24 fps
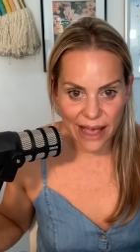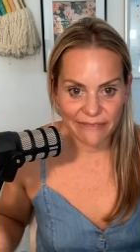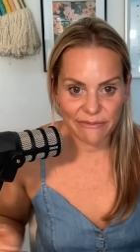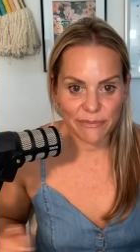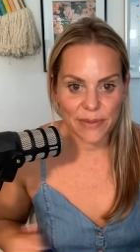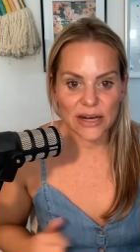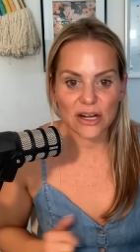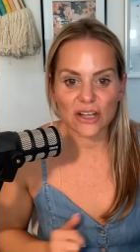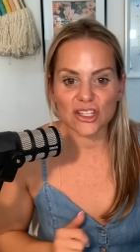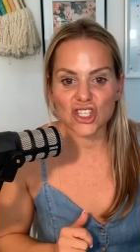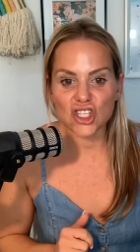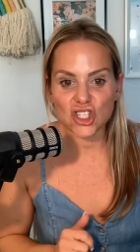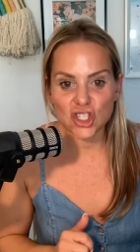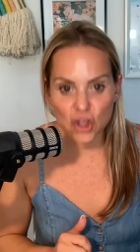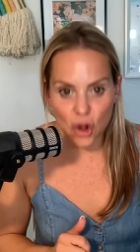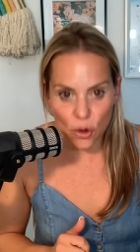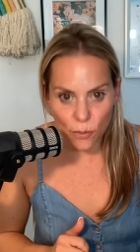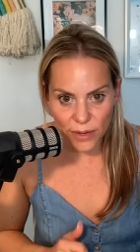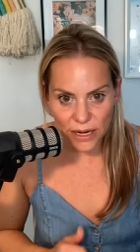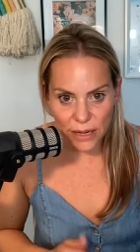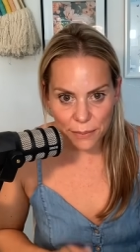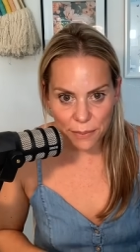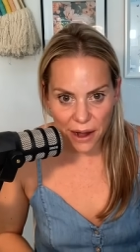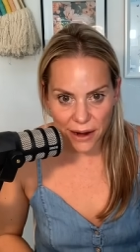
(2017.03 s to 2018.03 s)
I've been on so
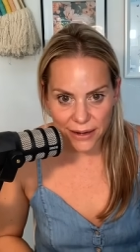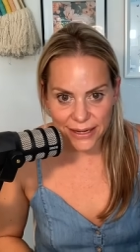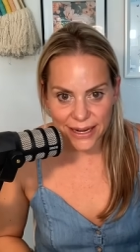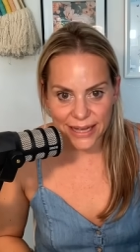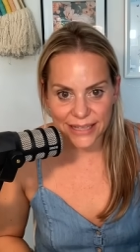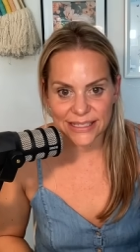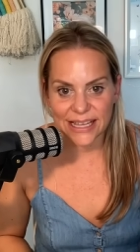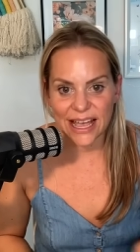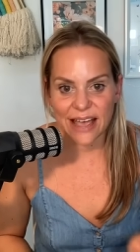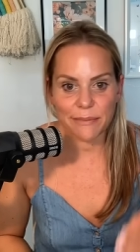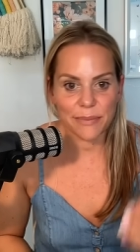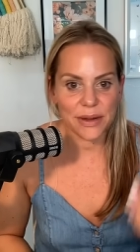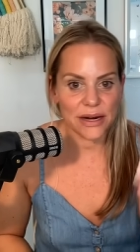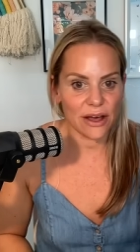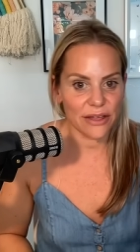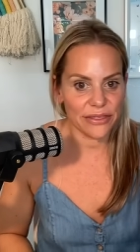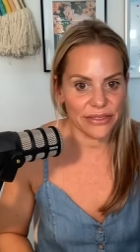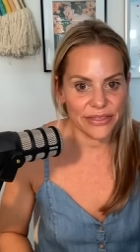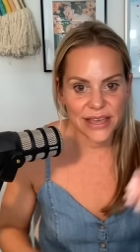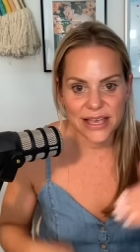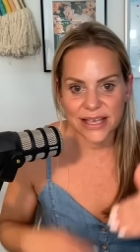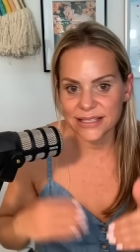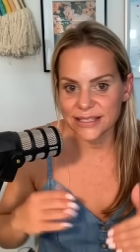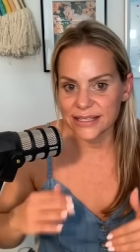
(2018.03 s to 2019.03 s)
many podcasts. I've been
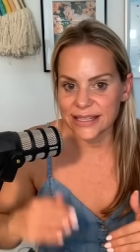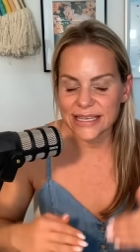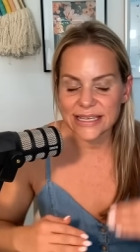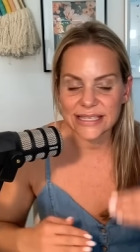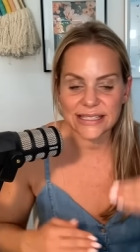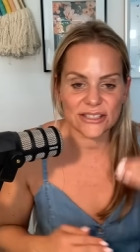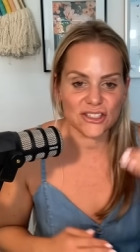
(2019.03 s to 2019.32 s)
on this,